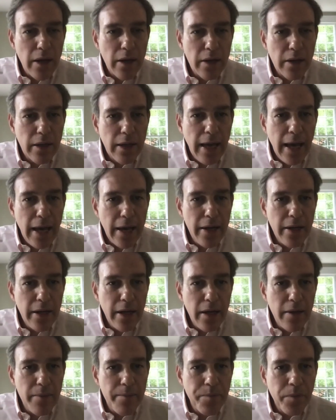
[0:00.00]

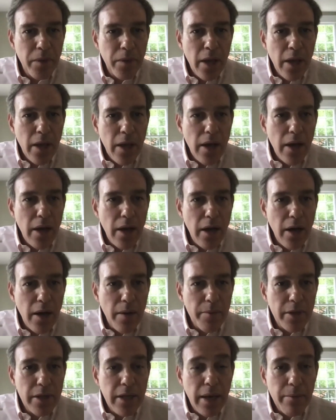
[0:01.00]
candidate.
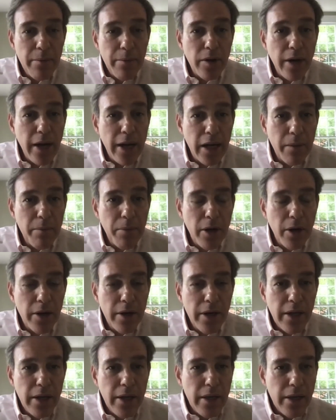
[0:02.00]
The Democratic
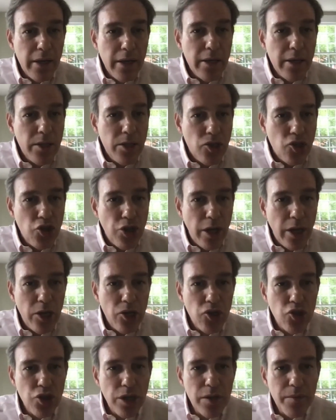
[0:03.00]
Party is
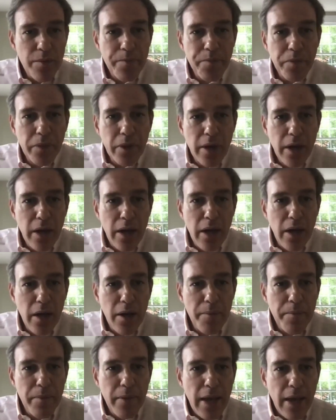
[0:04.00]
changing,
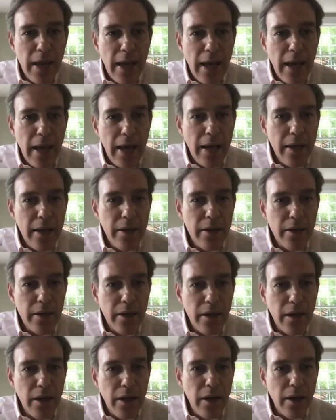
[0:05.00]
and
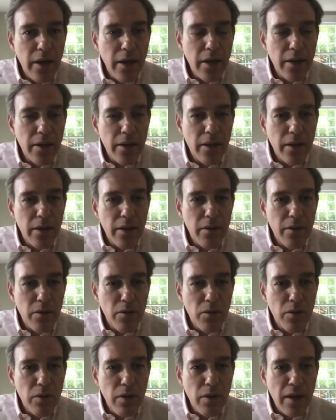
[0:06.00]

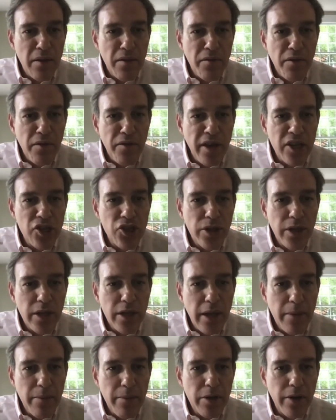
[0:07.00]
eventually
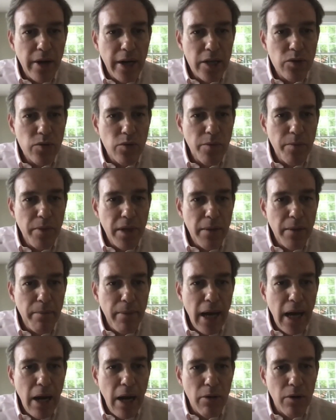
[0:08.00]
Democrats will be in
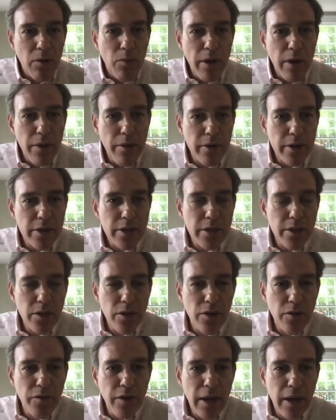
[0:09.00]
power, whether it's in
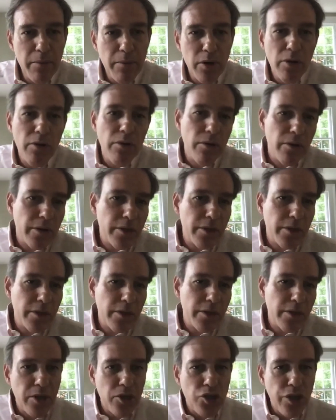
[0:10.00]

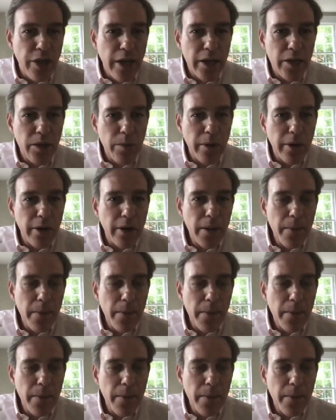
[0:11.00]
in January,